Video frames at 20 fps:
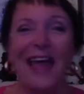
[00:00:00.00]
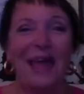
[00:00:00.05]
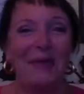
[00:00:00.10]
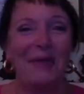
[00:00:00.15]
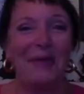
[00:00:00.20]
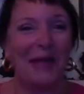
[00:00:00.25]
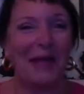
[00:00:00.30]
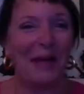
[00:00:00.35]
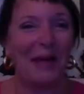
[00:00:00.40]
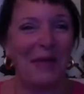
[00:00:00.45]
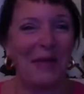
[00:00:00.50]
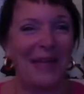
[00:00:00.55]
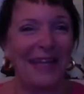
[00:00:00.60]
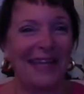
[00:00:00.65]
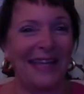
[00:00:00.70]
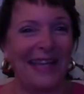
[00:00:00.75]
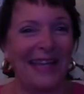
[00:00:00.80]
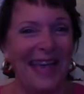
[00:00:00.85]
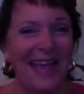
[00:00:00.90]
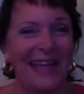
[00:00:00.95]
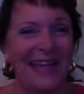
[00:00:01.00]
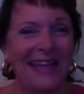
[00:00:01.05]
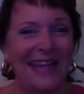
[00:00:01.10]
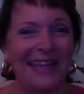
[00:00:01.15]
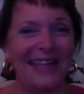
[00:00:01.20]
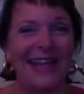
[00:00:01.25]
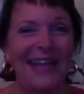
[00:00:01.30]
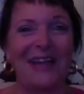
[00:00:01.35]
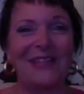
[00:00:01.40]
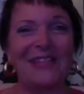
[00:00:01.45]
When I make cake
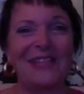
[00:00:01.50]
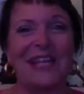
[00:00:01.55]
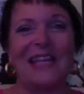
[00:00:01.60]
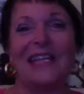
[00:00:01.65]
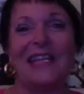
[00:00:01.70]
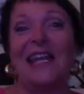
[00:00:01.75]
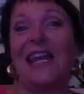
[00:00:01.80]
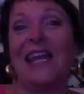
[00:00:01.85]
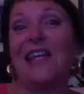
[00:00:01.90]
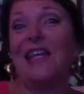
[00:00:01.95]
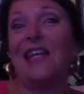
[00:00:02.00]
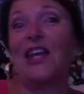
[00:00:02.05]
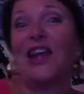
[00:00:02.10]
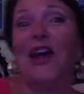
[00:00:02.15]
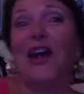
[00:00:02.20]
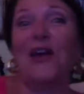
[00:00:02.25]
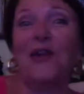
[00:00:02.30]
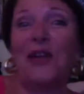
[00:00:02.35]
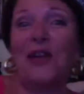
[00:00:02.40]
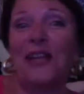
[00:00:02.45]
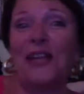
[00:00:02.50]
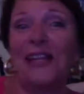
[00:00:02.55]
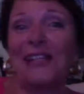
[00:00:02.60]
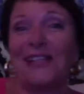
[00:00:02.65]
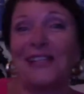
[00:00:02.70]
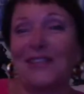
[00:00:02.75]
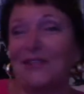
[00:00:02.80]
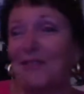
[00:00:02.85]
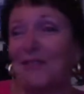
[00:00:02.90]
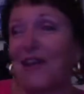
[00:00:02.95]
and I'll say, here you go,
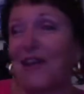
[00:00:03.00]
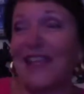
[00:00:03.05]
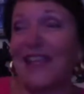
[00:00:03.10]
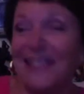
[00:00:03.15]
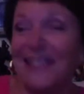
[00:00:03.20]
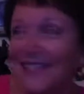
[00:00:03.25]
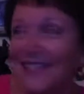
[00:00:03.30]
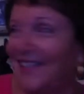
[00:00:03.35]
here's the rest.